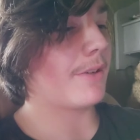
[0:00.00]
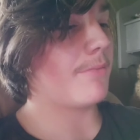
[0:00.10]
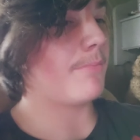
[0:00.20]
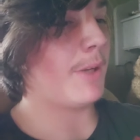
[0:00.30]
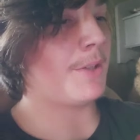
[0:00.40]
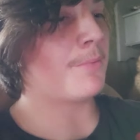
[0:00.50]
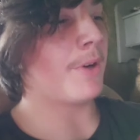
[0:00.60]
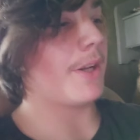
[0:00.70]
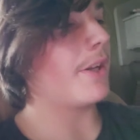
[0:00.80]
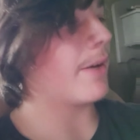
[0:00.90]
and Beast
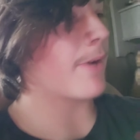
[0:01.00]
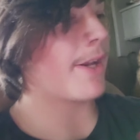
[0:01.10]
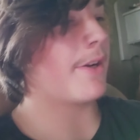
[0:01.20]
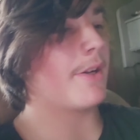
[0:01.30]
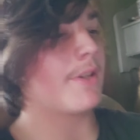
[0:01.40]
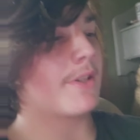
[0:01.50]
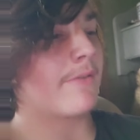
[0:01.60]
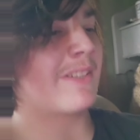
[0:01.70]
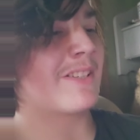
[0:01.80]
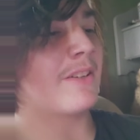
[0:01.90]
Boy and Red Hood and stuff,
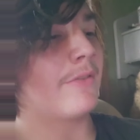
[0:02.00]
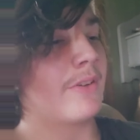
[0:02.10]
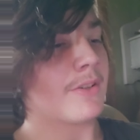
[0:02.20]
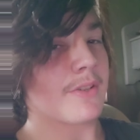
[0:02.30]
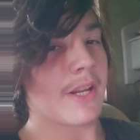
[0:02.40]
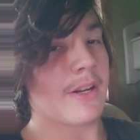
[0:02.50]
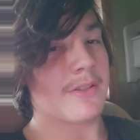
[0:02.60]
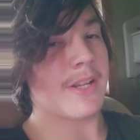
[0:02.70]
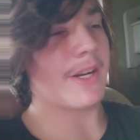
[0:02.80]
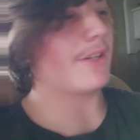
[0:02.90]
it still feels like a
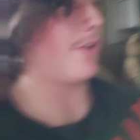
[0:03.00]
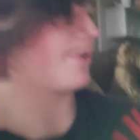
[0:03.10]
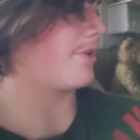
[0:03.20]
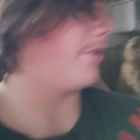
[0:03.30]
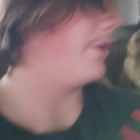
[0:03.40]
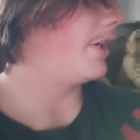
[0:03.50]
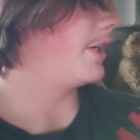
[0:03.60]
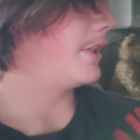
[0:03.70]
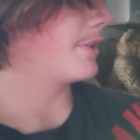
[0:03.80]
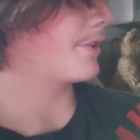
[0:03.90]
Titan show.
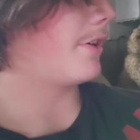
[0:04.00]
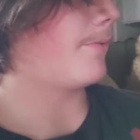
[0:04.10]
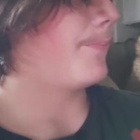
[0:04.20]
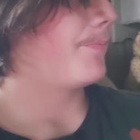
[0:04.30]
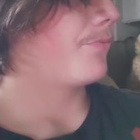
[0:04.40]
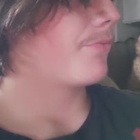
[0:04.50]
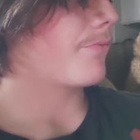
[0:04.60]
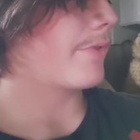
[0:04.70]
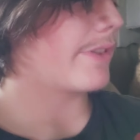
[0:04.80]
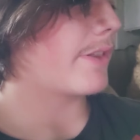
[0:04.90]
So.
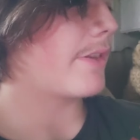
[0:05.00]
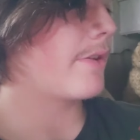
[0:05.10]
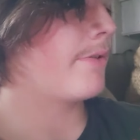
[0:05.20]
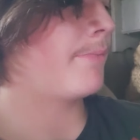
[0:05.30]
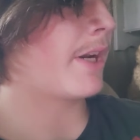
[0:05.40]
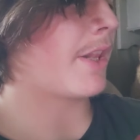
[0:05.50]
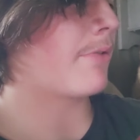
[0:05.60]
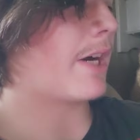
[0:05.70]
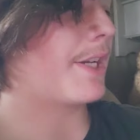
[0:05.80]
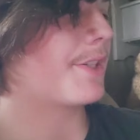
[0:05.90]
But
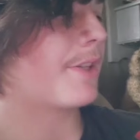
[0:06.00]
otherwise,